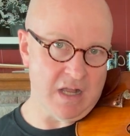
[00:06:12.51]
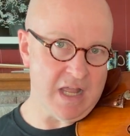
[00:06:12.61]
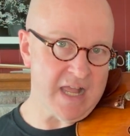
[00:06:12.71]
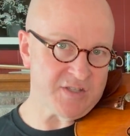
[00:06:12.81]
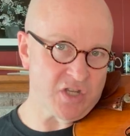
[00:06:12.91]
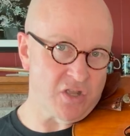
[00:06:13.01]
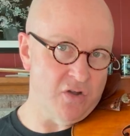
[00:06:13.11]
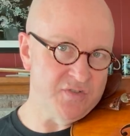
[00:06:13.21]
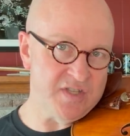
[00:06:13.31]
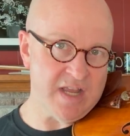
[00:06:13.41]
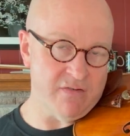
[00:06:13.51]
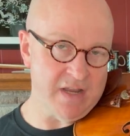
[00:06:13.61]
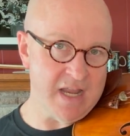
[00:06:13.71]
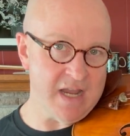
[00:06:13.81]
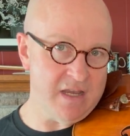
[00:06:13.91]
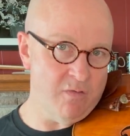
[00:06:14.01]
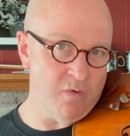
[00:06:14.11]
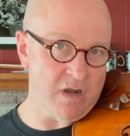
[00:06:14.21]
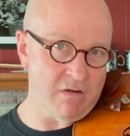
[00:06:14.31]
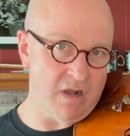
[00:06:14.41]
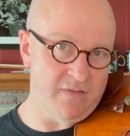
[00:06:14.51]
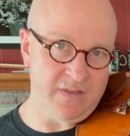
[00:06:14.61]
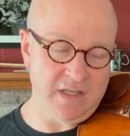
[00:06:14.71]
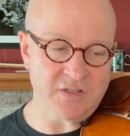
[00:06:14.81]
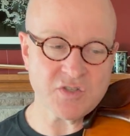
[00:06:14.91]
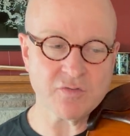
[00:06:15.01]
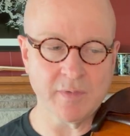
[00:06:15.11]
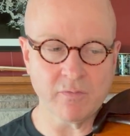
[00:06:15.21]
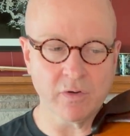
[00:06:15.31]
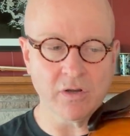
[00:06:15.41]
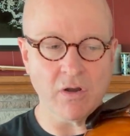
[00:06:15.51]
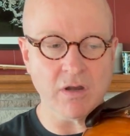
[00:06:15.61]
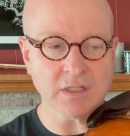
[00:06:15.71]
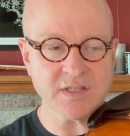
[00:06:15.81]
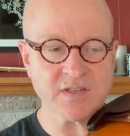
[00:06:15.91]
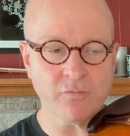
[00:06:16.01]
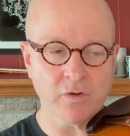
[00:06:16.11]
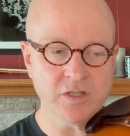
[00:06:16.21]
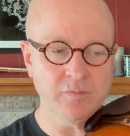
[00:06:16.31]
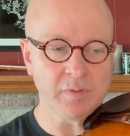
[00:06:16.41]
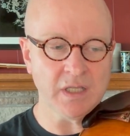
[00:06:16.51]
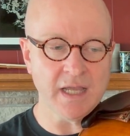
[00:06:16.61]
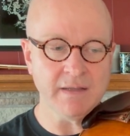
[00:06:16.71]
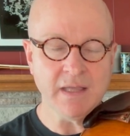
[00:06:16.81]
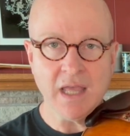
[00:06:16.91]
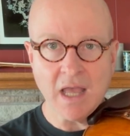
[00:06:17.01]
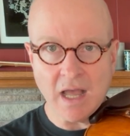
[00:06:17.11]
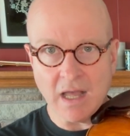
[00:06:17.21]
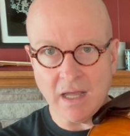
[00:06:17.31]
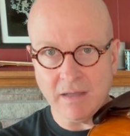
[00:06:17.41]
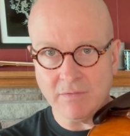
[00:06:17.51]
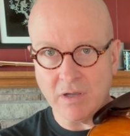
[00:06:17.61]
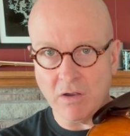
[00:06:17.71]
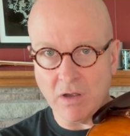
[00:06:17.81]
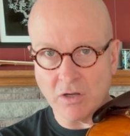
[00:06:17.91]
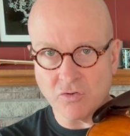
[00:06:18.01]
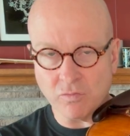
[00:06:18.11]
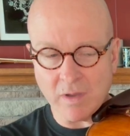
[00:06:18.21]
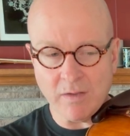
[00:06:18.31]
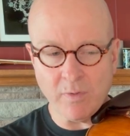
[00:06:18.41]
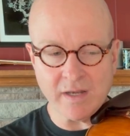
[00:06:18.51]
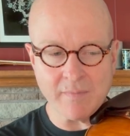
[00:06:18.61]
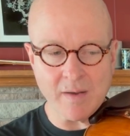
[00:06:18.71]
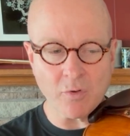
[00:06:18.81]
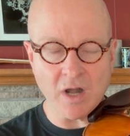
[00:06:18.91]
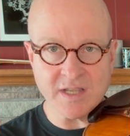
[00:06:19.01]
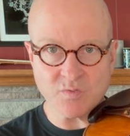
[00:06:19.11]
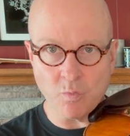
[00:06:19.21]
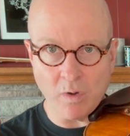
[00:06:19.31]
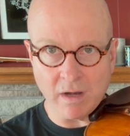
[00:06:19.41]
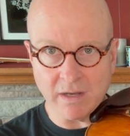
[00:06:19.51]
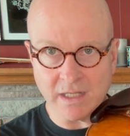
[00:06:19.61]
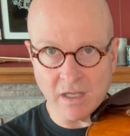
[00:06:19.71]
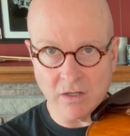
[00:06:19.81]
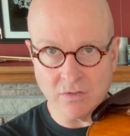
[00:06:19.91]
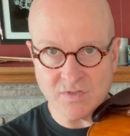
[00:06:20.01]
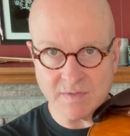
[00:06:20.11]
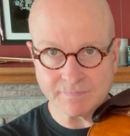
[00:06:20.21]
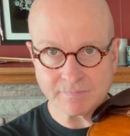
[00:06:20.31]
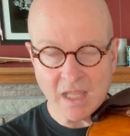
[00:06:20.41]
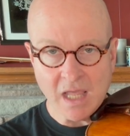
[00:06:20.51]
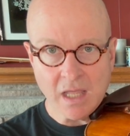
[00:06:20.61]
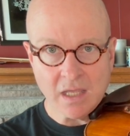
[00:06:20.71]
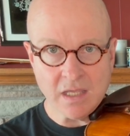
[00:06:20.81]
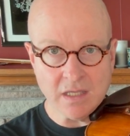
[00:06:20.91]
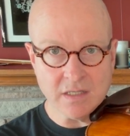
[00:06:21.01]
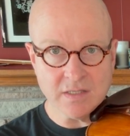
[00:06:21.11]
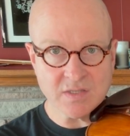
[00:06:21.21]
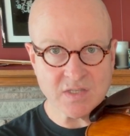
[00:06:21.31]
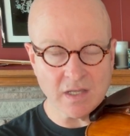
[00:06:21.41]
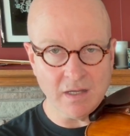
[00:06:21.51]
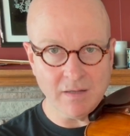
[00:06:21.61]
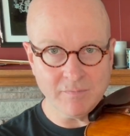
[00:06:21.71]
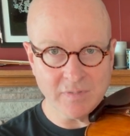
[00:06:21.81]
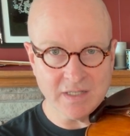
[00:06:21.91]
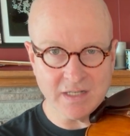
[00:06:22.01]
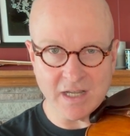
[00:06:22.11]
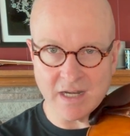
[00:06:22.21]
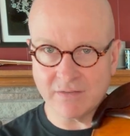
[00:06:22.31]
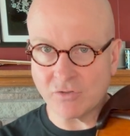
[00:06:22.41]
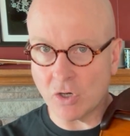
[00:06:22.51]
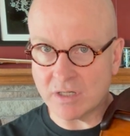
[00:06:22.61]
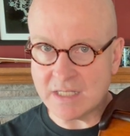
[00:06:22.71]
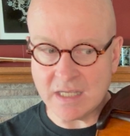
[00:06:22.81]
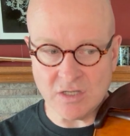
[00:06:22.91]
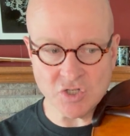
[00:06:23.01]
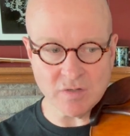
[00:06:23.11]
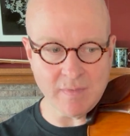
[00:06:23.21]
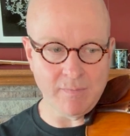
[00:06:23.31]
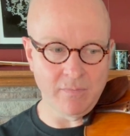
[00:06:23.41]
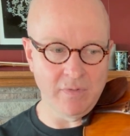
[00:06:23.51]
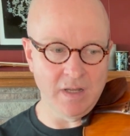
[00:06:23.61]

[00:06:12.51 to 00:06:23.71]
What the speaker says: as it goes down, anywhere on the instrument, regardless of where you play, a great way to memorize where it goes is in a kind of Cartesian